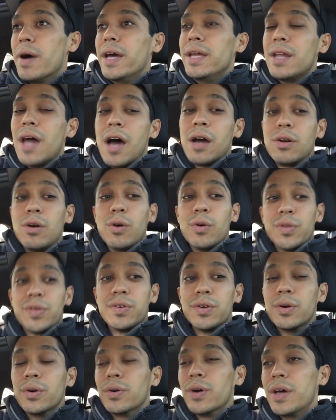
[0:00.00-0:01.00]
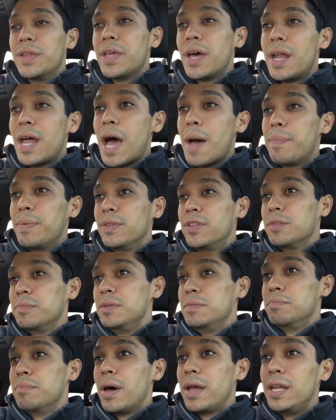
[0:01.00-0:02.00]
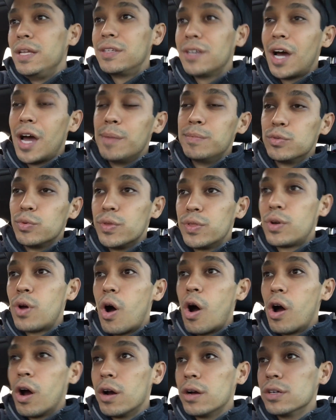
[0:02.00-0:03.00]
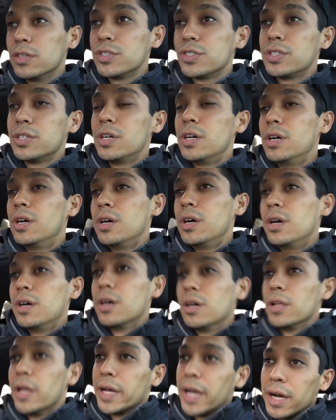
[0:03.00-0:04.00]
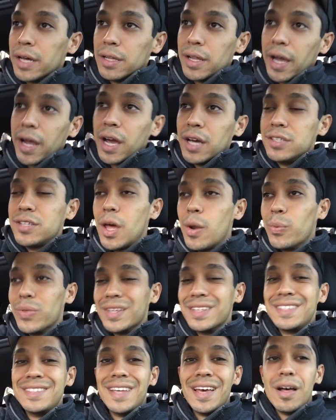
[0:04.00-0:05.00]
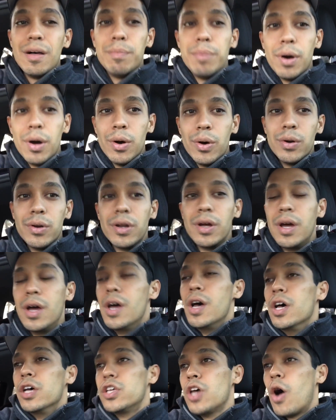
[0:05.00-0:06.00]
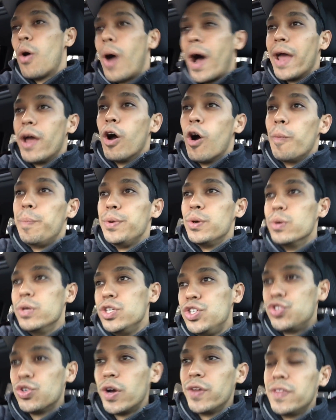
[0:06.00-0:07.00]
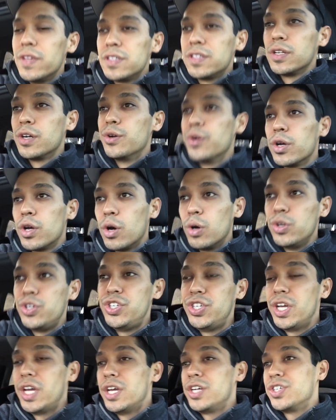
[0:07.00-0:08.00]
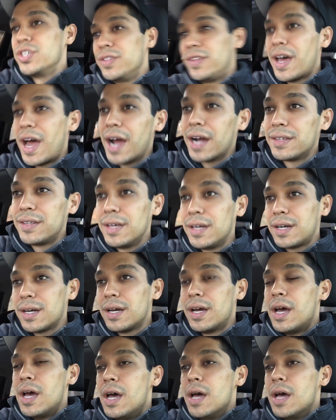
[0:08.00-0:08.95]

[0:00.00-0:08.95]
might not go through. And that happened to me many times with cars, like I, like I said, with the sailboat. So I hope you enjoyed this little negotiation tactic.